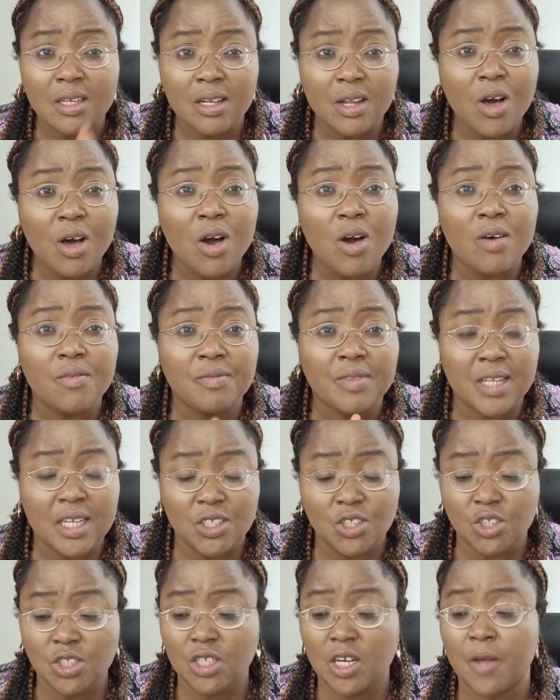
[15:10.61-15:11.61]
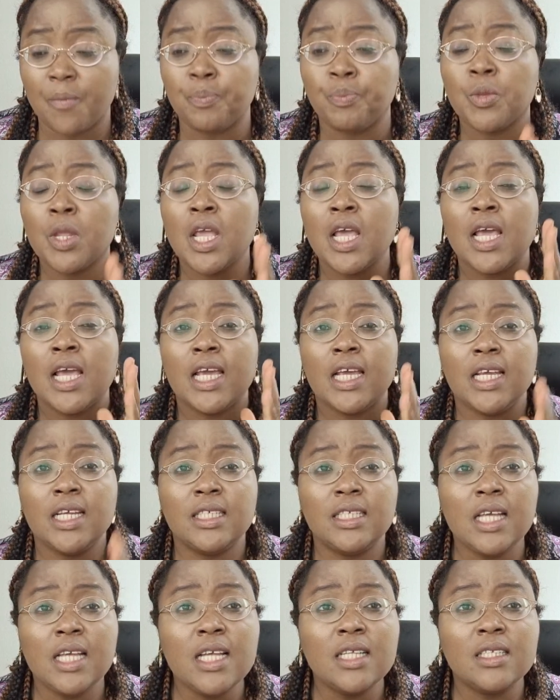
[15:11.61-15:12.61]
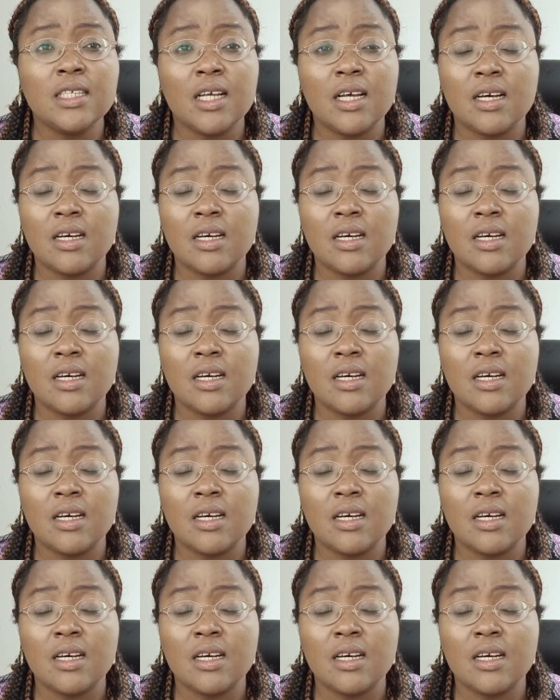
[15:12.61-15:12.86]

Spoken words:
law of Nigeria. Is it